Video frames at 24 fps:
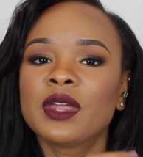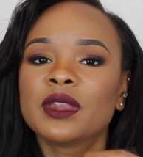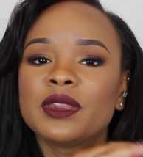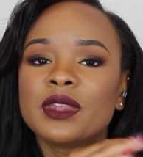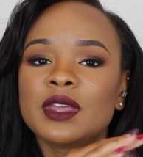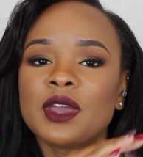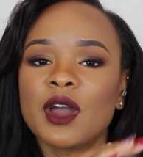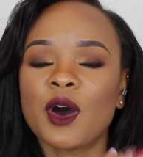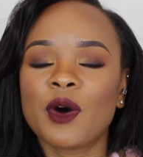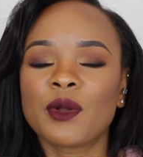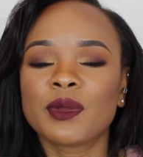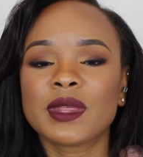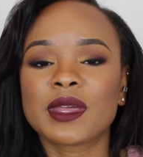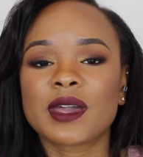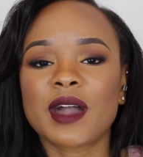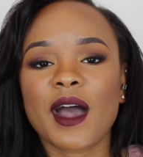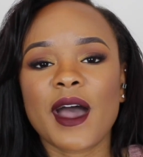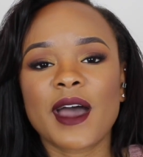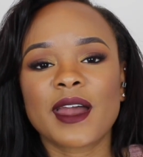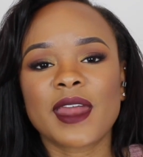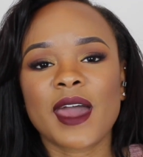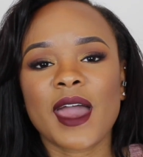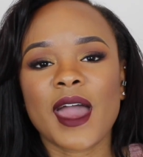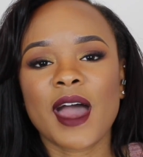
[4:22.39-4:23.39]
The only
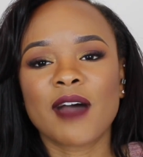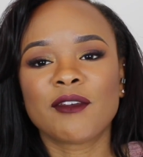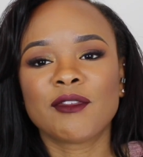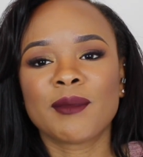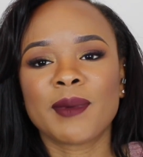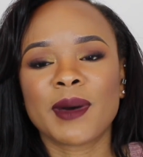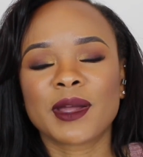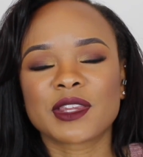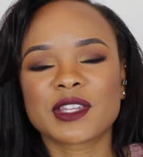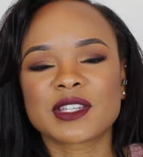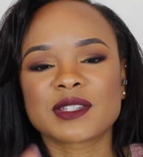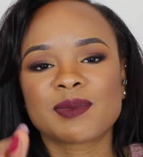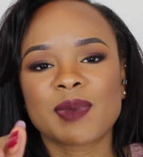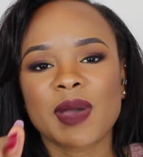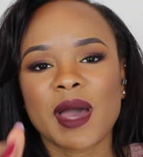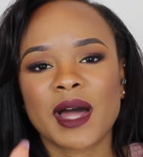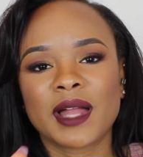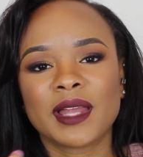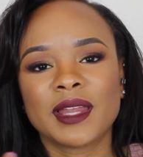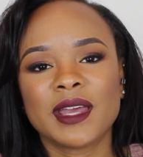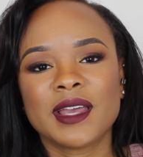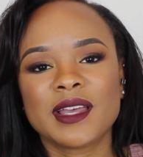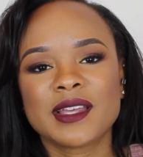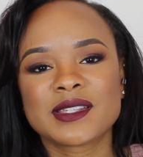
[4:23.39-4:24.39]
con I have about this
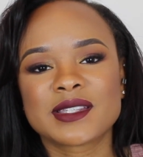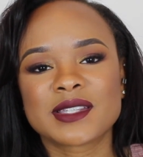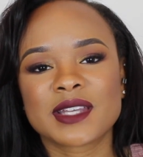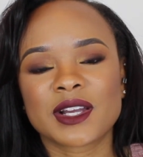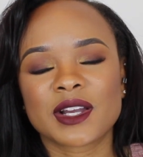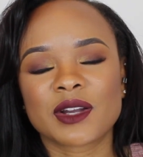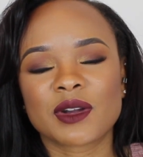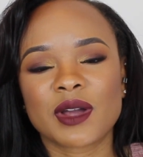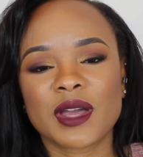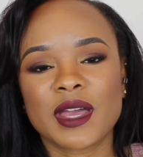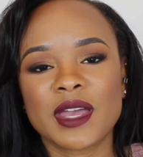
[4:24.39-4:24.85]
palette is there